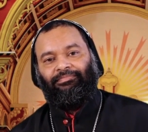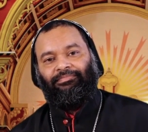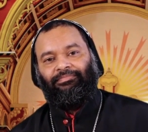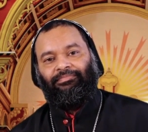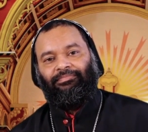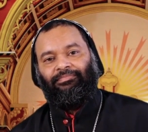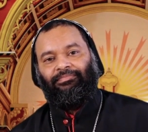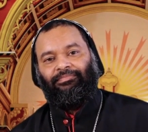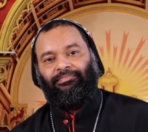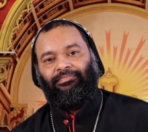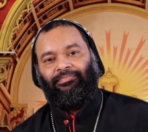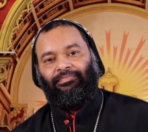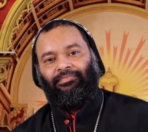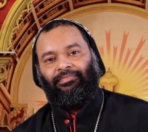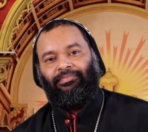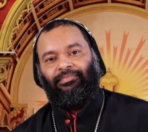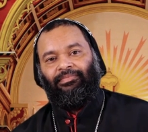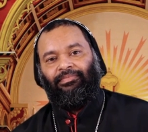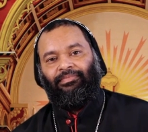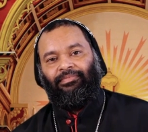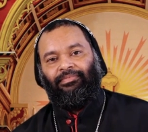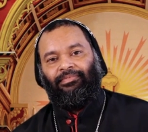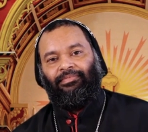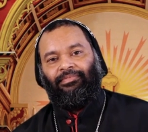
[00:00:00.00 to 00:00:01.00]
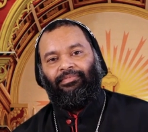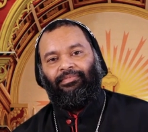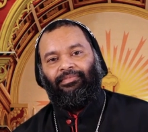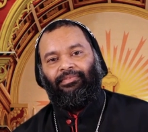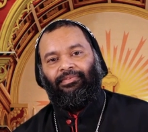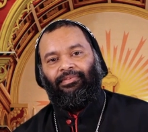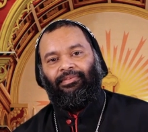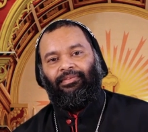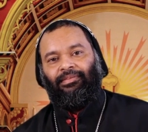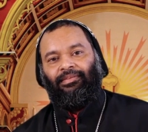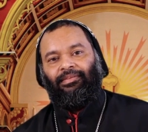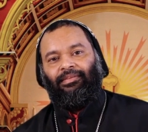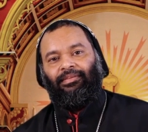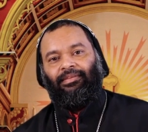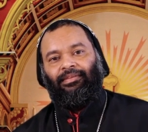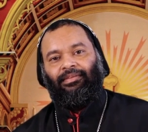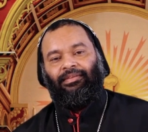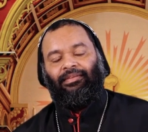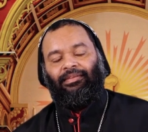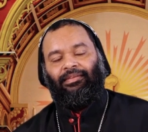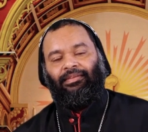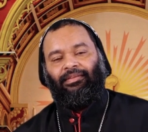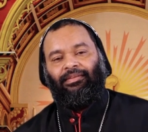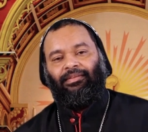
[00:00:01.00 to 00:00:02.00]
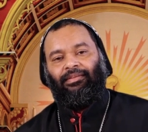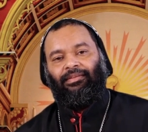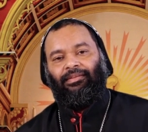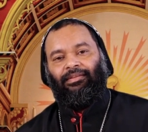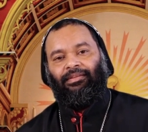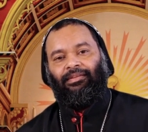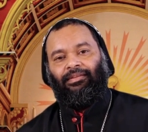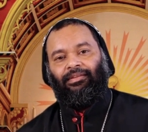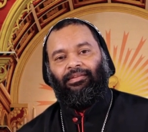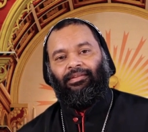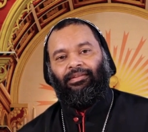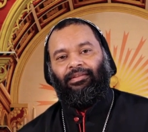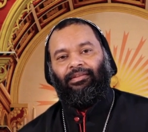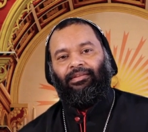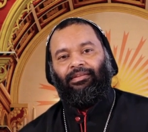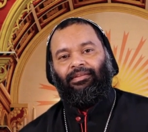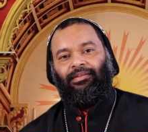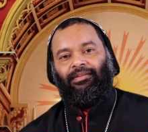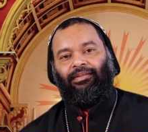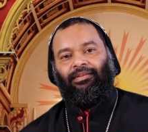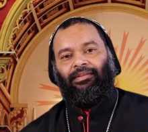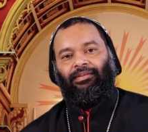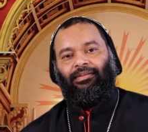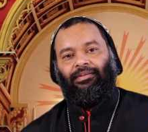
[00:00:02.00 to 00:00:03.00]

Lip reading: (no one is talking)